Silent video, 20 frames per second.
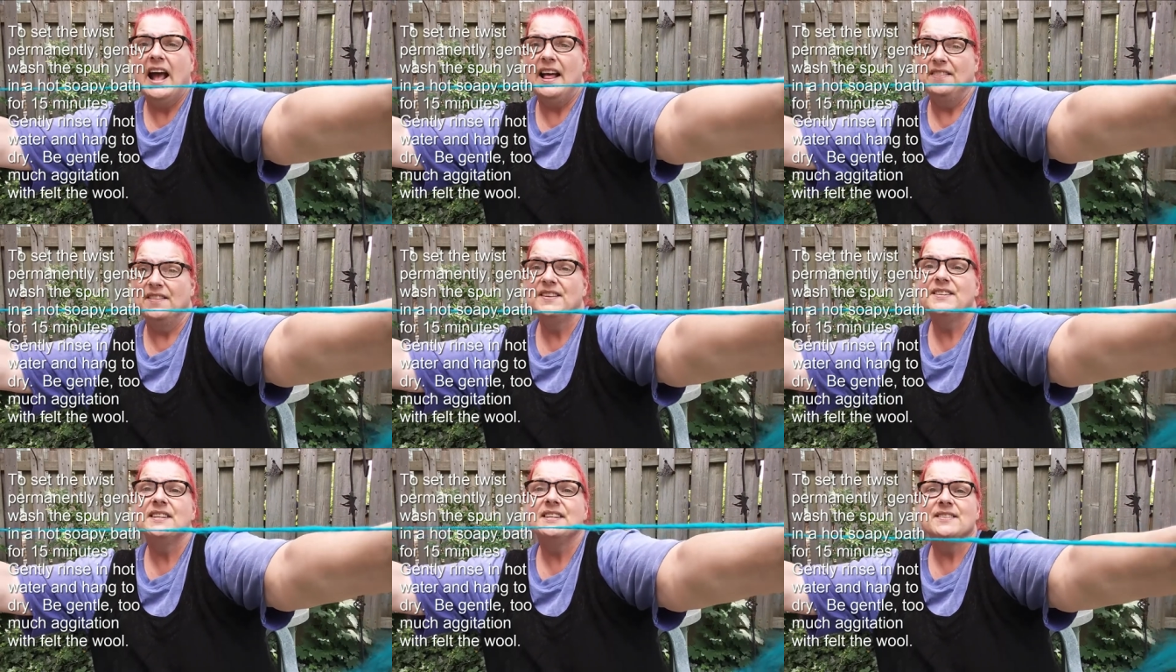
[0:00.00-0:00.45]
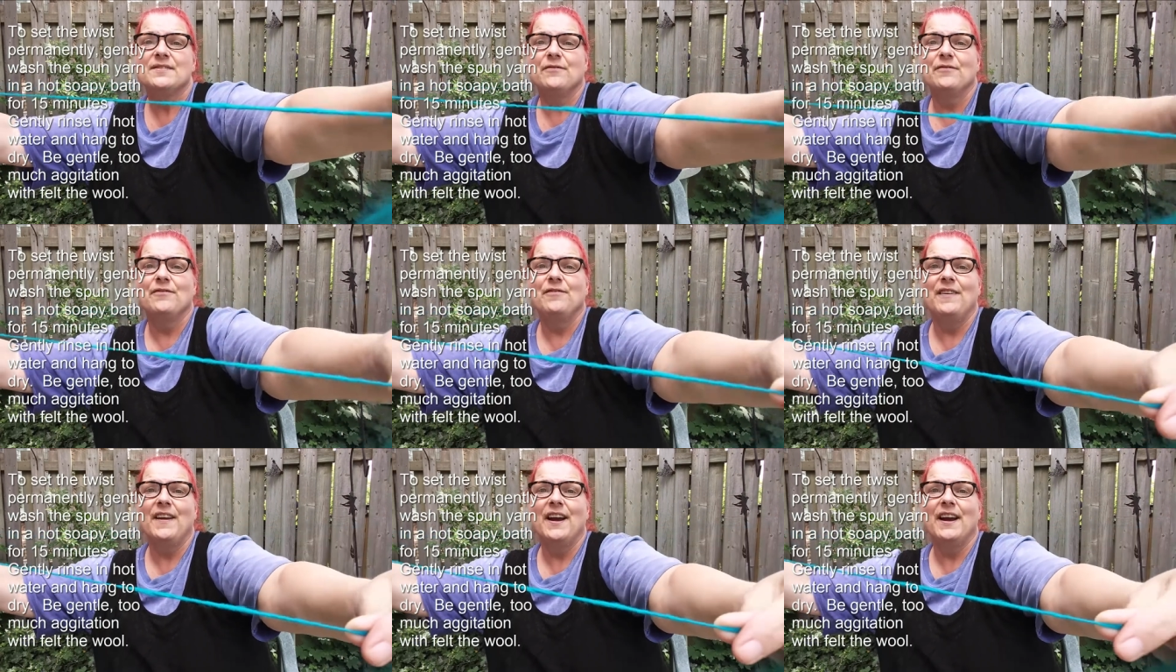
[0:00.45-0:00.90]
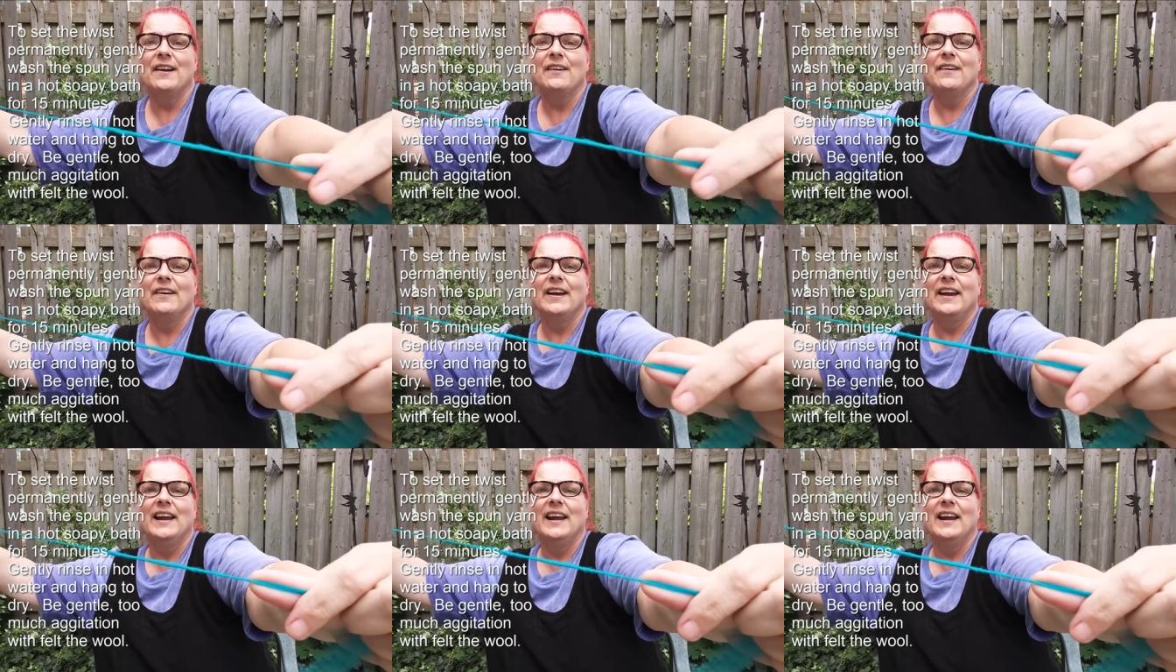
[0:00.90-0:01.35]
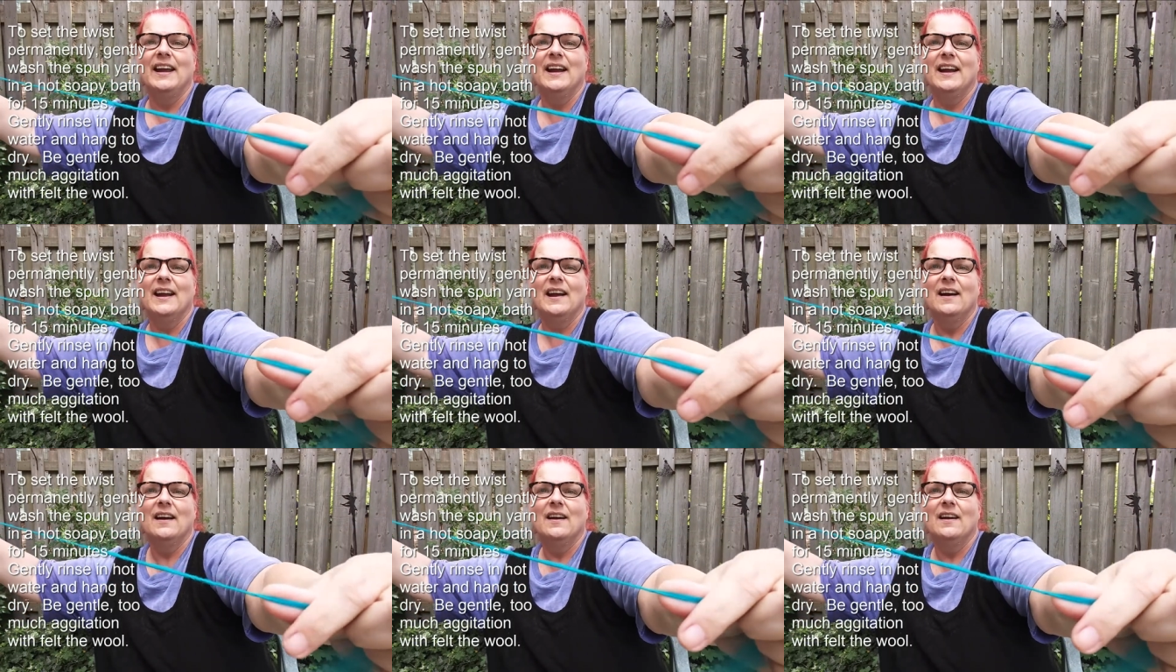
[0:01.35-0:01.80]
And this is very
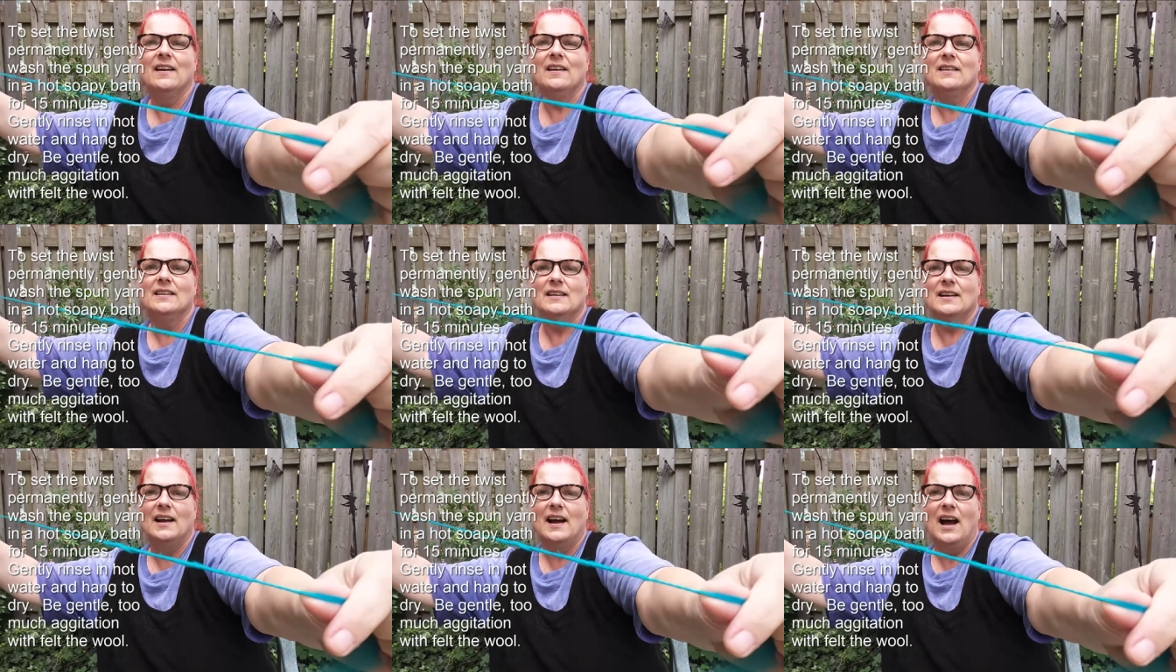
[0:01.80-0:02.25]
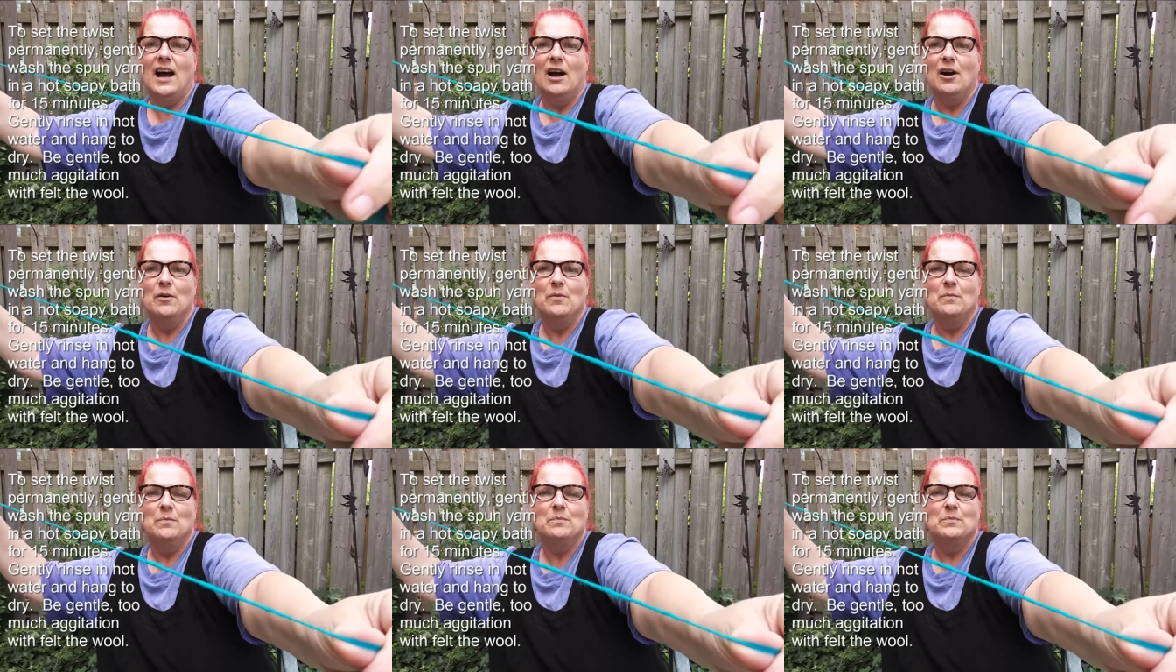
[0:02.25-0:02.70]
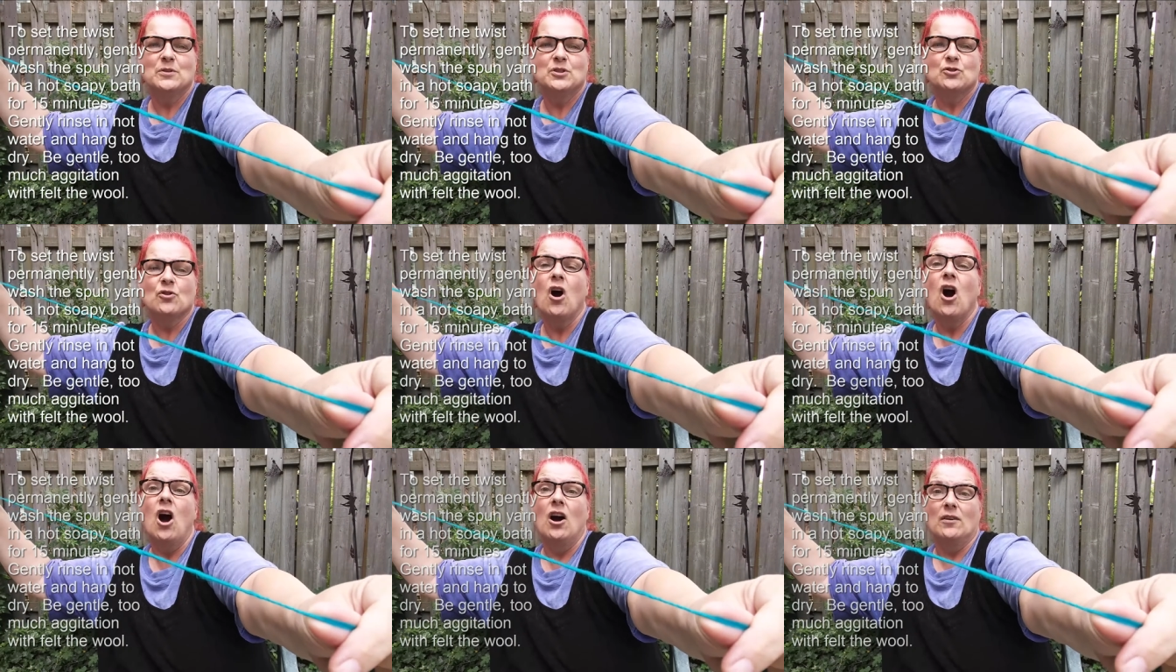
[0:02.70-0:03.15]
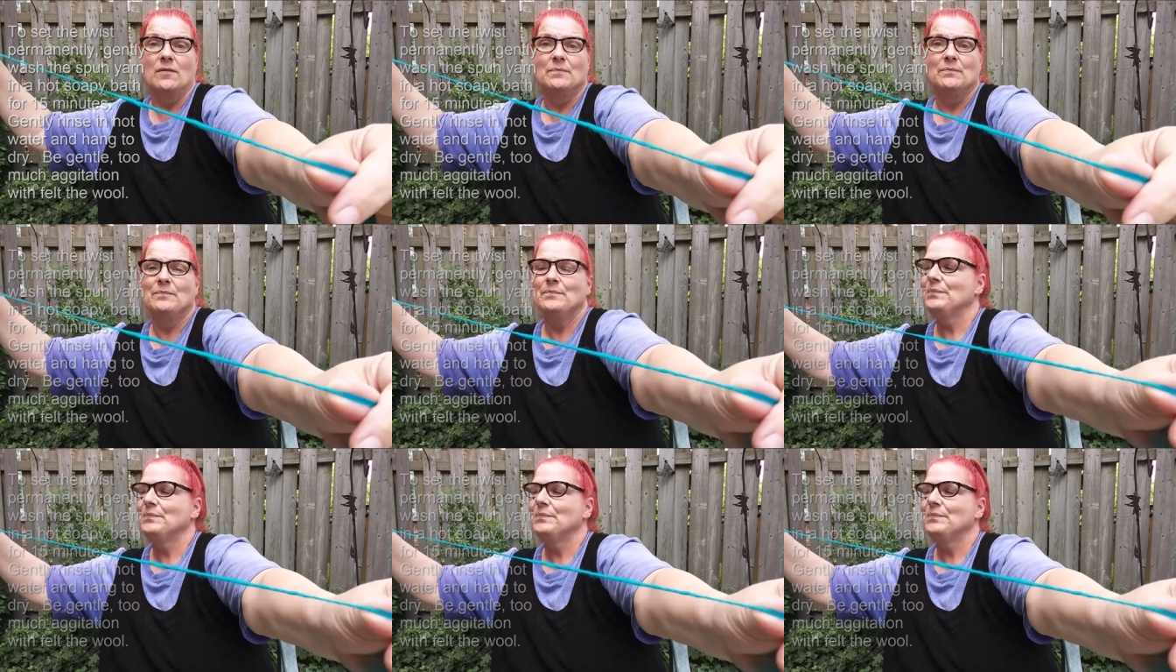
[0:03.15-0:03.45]
strong.